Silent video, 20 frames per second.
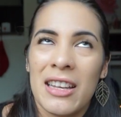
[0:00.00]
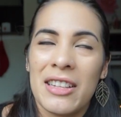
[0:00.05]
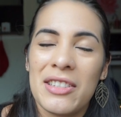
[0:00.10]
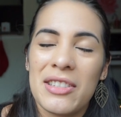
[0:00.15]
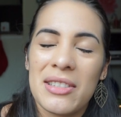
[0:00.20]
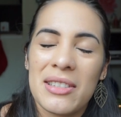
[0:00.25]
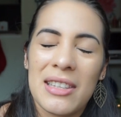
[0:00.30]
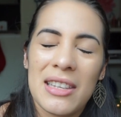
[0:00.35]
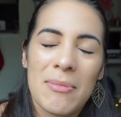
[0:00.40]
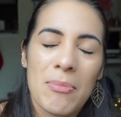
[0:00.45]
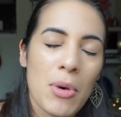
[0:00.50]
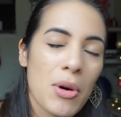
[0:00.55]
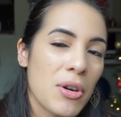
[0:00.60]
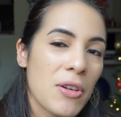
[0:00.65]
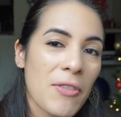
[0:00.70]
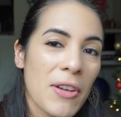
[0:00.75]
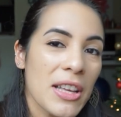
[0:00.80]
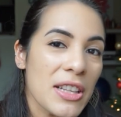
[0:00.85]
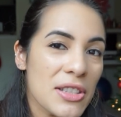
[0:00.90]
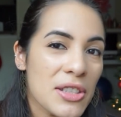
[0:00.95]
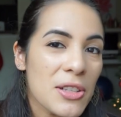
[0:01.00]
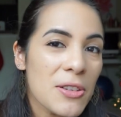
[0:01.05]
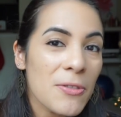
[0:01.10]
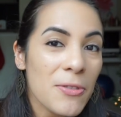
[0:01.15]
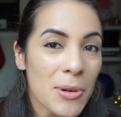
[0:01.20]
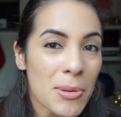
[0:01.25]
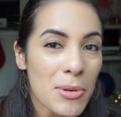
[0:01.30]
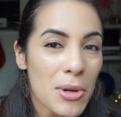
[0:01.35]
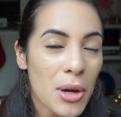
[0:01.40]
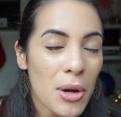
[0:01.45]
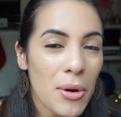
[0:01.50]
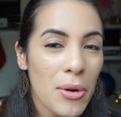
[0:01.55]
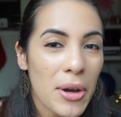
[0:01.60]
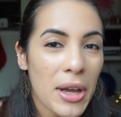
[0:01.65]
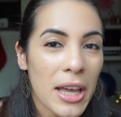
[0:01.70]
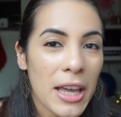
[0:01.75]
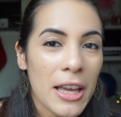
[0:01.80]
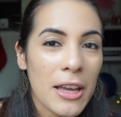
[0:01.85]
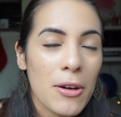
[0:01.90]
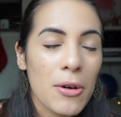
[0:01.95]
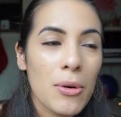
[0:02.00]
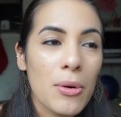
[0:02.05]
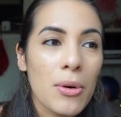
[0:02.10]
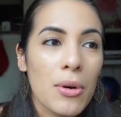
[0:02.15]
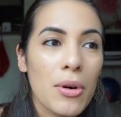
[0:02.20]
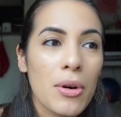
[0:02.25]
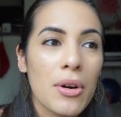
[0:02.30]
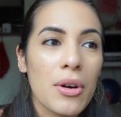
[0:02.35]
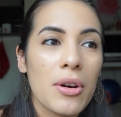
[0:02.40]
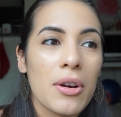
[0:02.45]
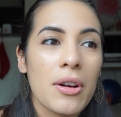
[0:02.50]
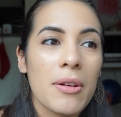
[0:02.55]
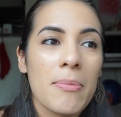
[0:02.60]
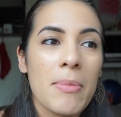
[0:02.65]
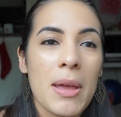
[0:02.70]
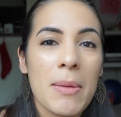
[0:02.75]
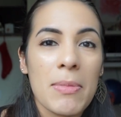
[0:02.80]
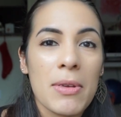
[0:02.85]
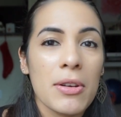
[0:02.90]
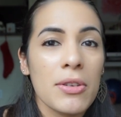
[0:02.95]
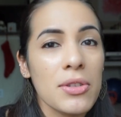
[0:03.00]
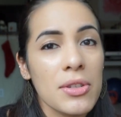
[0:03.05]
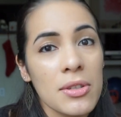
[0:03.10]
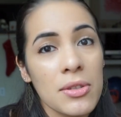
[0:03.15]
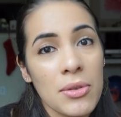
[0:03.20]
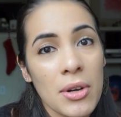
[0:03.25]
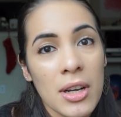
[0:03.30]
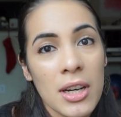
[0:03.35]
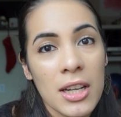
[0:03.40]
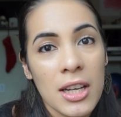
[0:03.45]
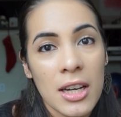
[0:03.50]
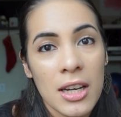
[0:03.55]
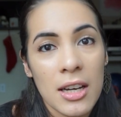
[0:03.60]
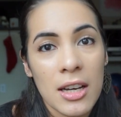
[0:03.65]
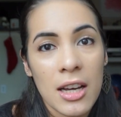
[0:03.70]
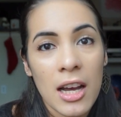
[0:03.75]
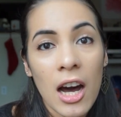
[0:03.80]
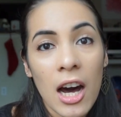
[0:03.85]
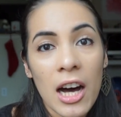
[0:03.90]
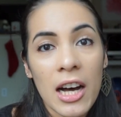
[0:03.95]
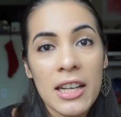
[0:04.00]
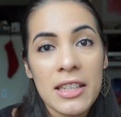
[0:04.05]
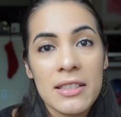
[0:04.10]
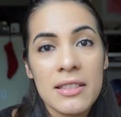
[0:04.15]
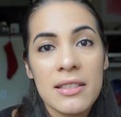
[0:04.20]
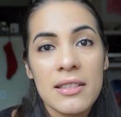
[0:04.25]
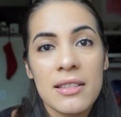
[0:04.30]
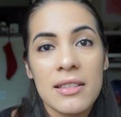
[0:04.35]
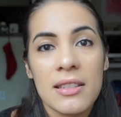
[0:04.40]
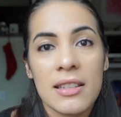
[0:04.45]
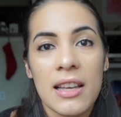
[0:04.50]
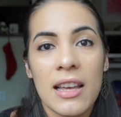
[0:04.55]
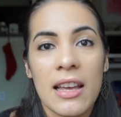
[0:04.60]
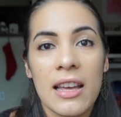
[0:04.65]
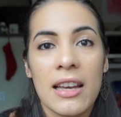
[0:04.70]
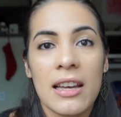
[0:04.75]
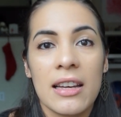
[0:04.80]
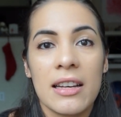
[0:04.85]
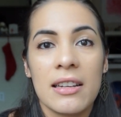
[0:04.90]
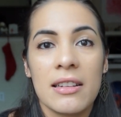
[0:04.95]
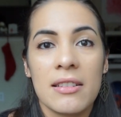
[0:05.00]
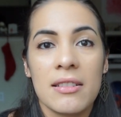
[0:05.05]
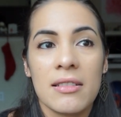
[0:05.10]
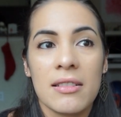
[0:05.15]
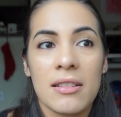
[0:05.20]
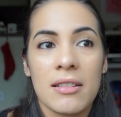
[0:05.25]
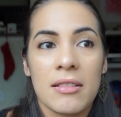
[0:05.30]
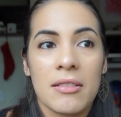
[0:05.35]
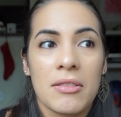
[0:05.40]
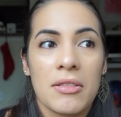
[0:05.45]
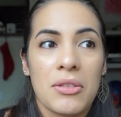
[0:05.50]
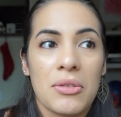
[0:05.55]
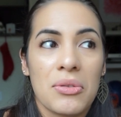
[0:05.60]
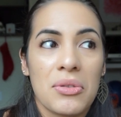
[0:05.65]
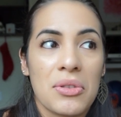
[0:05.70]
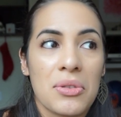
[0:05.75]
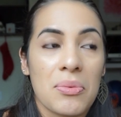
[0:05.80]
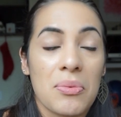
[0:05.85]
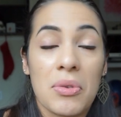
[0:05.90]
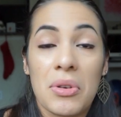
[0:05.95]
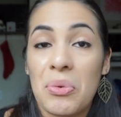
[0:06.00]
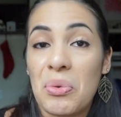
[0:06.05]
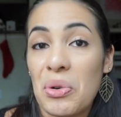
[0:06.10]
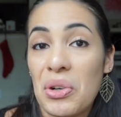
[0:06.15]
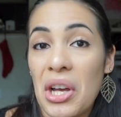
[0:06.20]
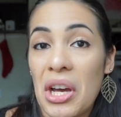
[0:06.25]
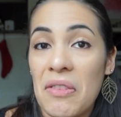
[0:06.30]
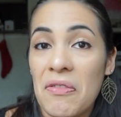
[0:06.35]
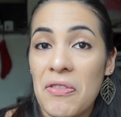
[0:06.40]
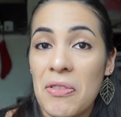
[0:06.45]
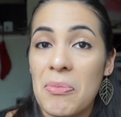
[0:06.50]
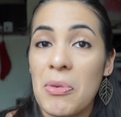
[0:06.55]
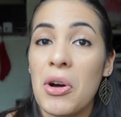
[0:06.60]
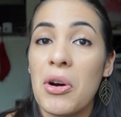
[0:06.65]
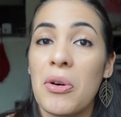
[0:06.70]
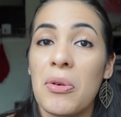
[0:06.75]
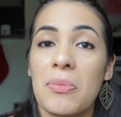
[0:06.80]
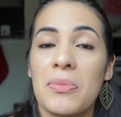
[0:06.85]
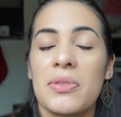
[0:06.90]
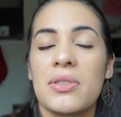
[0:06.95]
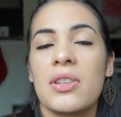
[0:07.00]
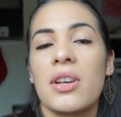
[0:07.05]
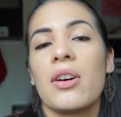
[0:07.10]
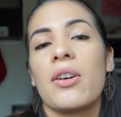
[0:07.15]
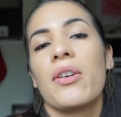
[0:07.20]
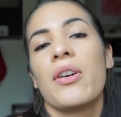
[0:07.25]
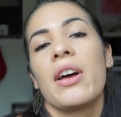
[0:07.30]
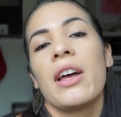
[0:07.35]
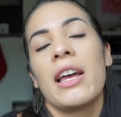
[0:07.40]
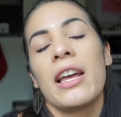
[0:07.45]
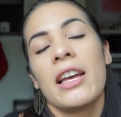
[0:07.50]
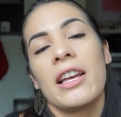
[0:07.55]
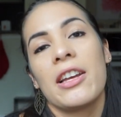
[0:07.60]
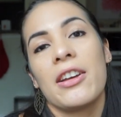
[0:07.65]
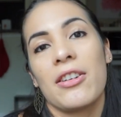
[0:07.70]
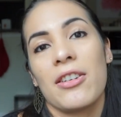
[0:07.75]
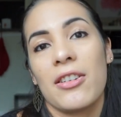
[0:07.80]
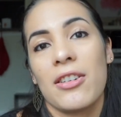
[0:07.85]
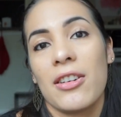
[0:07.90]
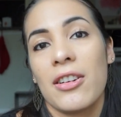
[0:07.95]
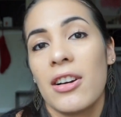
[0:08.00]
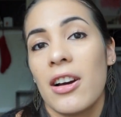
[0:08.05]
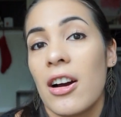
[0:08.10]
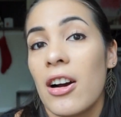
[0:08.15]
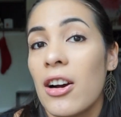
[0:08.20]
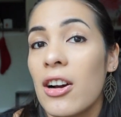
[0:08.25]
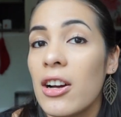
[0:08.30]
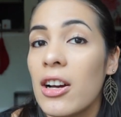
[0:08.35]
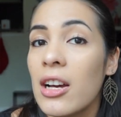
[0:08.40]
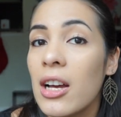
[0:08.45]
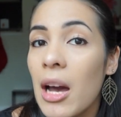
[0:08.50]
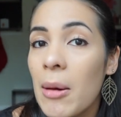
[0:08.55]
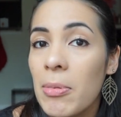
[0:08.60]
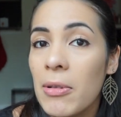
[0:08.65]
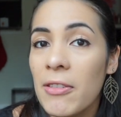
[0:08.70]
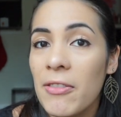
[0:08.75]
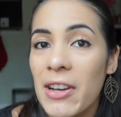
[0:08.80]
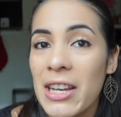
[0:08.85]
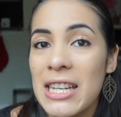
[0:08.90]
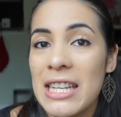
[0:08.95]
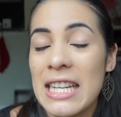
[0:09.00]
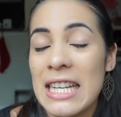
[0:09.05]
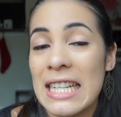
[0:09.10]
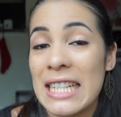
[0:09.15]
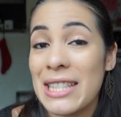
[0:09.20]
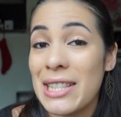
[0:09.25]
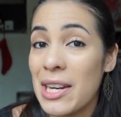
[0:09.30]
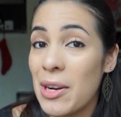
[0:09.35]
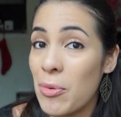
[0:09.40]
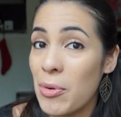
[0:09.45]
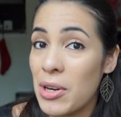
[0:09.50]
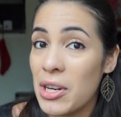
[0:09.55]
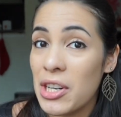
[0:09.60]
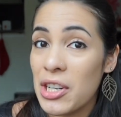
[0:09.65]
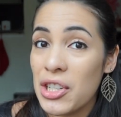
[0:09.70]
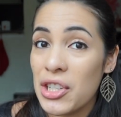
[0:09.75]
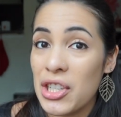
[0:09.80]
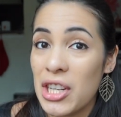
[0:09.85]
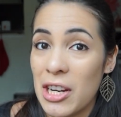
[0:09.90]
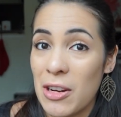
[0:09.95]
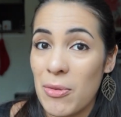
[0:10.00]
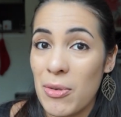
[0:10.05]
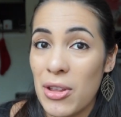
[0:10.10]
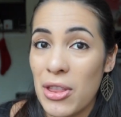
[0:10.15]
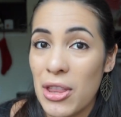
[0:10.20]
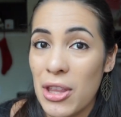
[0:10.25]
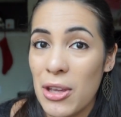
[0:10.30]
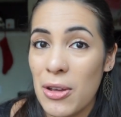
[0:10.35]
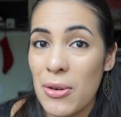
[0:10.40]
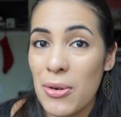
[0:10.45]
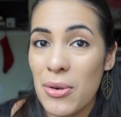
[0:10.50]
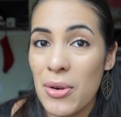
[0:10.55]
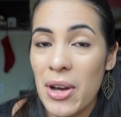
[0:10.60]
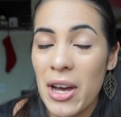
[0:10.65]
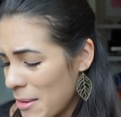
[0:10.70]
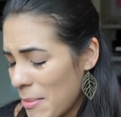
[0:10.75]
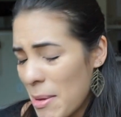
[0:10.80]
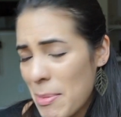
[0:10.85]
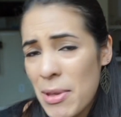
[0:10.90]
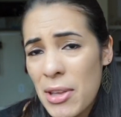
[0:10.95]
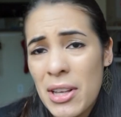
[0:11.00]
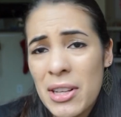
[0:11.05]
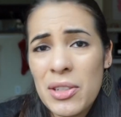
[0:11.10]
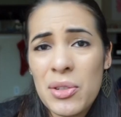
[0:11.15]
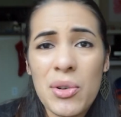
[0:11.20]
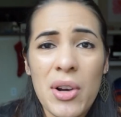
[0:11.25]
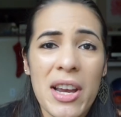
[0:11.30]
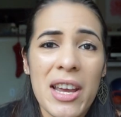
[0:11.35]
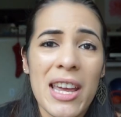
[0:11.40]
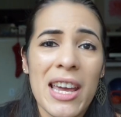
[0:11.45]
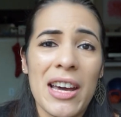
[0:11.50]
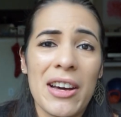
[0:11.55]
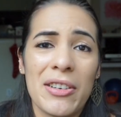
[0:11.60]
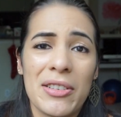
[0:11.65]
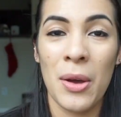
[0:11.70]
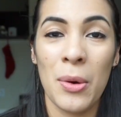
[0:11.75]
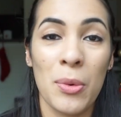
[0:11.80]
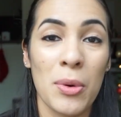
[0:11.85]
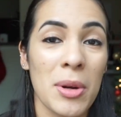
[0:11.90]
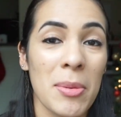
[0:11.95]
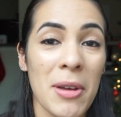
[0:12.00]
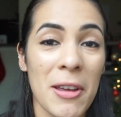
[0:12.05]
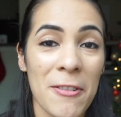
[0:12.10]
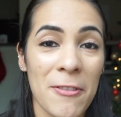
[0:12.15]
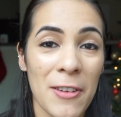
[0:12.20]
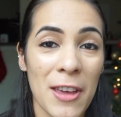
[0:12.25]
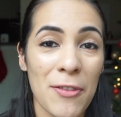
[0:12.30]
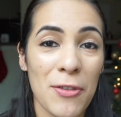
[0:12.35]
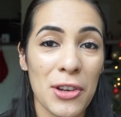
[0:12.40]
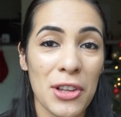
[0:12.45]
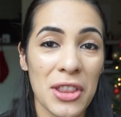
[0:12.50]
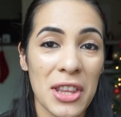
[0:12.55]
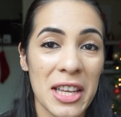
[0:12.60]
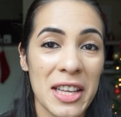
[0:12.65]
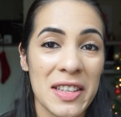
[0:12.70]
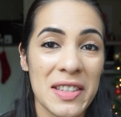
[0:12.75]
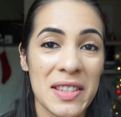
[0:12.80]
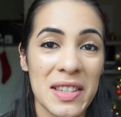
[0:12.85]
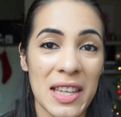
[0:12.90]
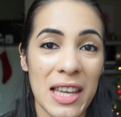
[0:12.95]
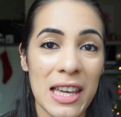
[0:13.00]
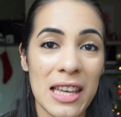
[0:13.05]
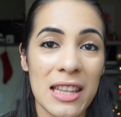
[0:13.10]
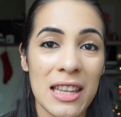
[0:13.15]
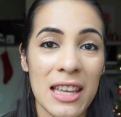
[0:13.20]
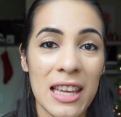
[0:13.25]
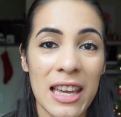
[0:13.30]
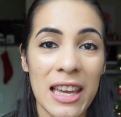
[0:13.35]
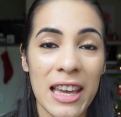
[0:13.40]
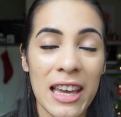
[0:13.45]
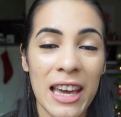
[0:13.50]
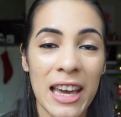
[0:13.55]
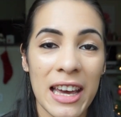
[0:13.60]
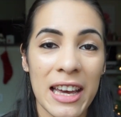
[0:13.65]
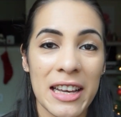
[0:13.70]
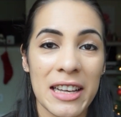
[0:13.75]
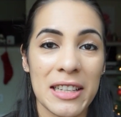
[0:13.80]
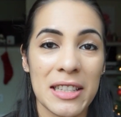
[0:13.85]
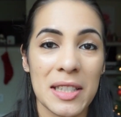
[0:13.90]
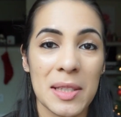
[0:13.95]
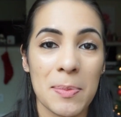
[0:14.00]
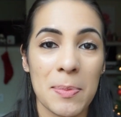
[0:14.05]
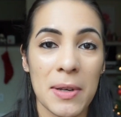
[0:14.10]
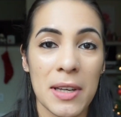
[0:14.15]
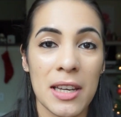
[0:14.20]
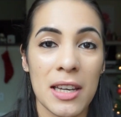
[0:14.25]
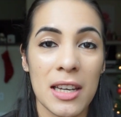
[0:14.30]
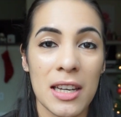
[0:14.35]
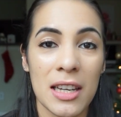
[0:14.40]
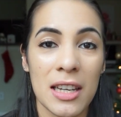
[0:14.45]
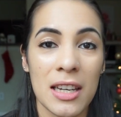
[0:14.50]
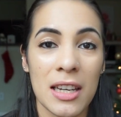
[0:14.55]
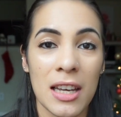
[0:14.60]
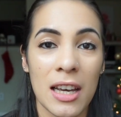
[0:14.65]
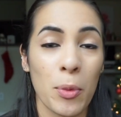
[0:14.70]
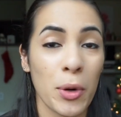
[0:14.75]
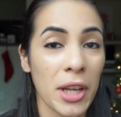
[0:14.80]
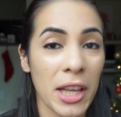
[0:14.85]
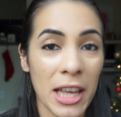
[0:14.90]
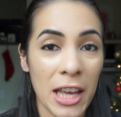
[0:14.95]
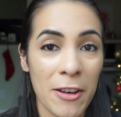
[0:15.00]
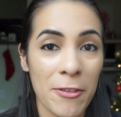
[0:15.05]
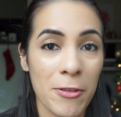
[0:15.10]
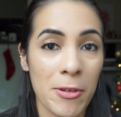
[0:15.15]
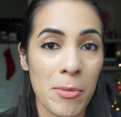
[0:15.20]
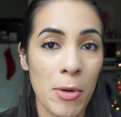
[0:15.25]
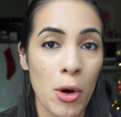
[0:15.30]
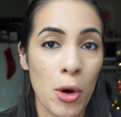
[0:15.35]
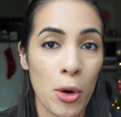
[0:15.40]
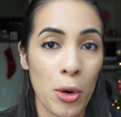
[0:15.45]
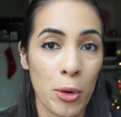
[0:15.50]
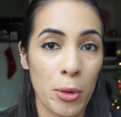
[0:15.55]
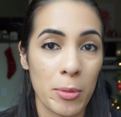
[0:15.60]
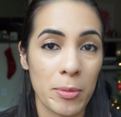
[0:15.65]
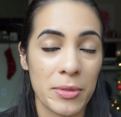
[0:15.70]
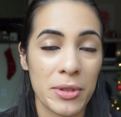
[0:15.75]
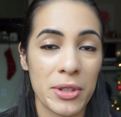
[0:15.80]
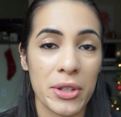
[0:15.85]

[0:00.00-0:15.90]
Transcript: It just demotivates you from going, or maybe you're just trying to cut costs and you just want to work out from home. So here are a couple of ideas that I wanted to share with you that maybe you can try out. One of my favorite things lately has been working out from home.